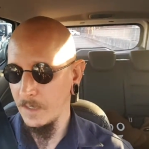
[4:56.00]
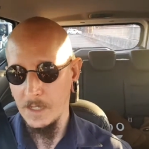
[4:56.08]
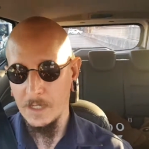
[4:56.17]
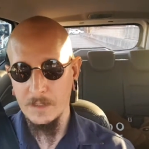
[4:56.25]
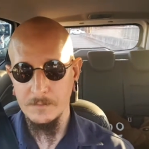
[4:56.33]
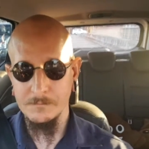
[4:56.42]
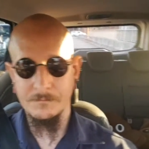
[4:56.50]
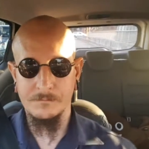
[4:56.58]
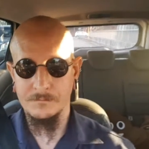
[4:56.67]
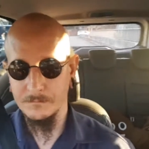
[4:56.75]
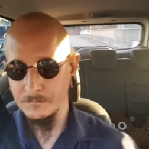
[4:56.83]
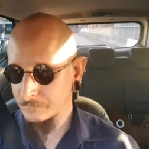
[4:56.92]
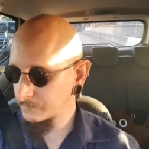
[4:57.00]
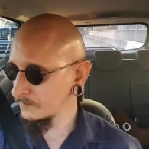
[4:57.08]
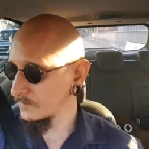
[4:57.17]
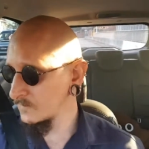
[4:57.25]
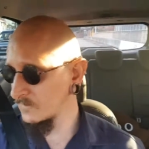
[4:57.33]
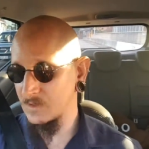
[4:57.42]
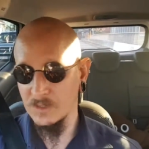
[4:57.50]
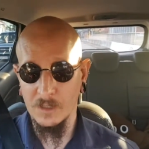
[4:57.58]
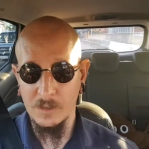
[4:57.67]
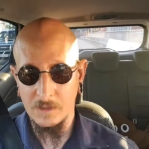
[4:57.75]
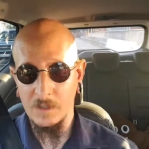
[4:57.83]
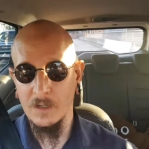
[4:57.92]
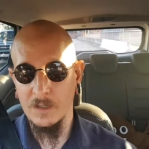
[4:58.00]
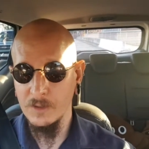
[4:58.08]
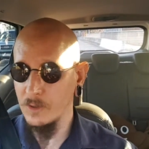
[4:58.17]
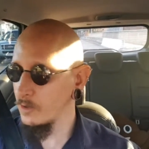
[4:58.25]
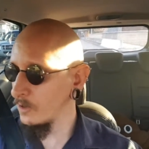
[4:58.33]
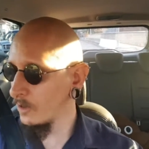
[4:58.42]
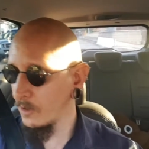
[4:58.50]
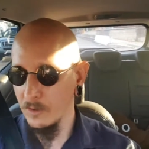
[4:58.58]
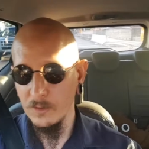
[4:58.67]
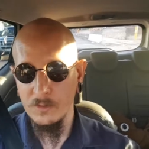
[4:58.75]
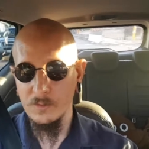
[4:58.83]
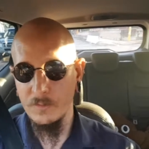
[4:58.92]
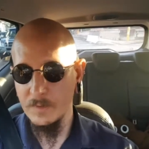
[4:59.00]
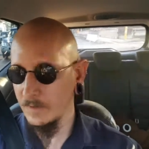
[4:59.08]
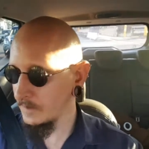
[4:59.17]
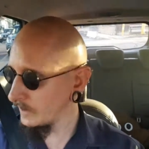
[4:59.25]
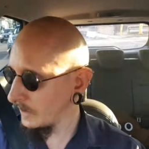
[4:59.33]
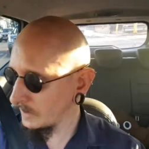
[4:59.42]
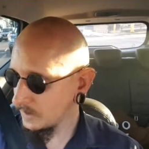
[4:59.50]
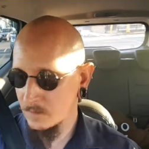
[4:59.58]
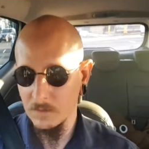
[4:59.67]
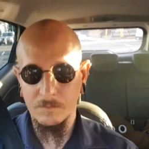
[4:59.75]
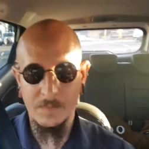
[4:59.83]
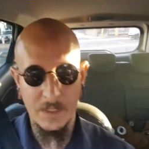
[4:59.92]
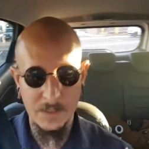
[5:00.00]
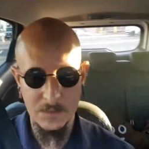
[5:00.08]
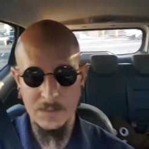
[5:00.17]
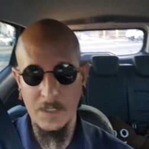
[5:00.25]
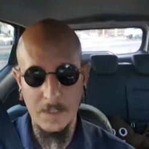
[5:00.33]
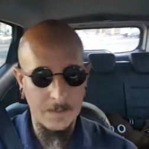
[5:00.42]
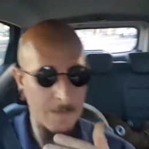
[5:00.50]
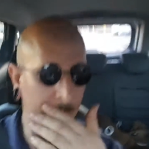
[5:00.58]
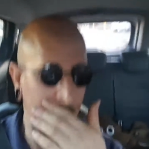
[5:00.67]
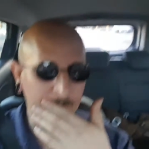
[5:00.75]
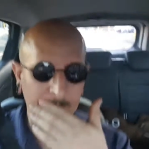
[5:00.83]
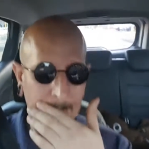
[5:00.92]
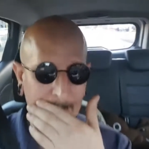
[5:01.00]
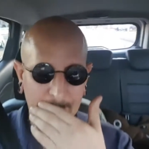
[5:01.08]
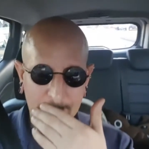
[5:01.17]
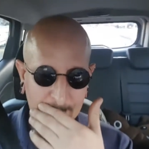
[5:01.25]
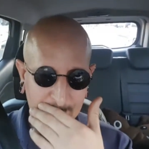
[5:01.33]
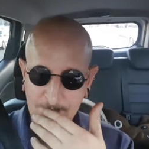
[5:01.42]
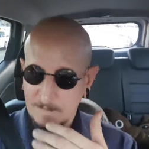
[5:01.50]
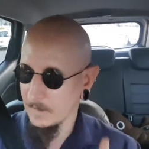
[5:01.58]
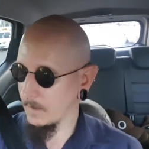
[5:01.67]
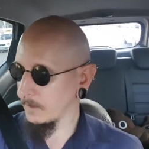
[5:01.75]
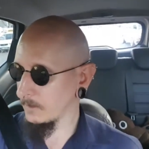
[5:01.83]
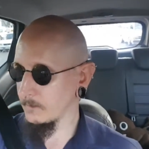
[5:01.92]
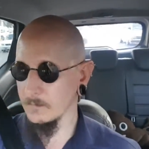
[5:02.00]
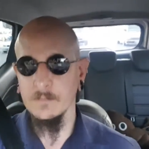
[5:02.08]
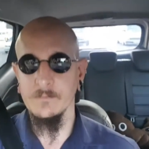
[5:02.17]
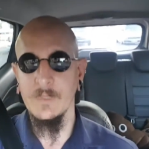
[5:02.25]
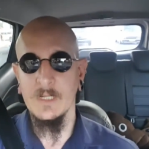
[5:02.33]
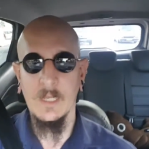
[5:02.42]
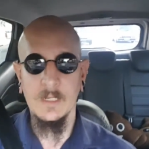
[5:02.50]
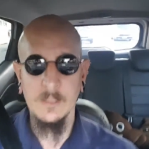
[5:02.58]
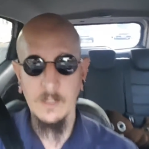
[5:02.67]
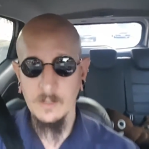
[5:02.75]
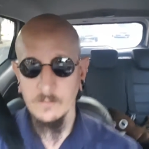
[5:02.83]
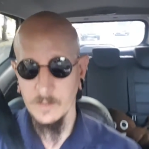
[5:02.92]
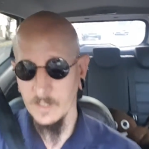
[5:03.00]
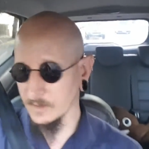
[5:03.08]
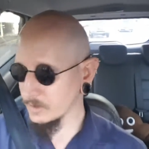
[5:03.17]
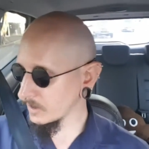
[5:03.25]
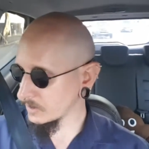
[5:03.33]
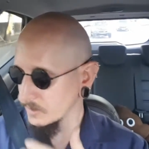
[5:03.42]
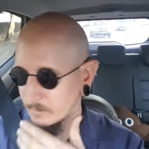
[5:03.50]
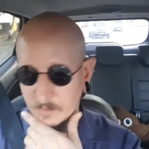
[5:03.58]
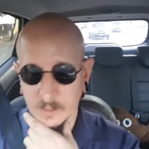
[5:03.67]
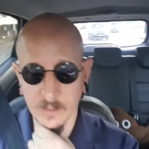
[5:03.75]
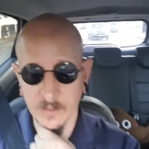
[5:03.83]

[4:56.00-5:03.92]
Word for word: um, so yeah, no bloody complaints there. Uh, I'm going to be landing home when actually I shouldn't be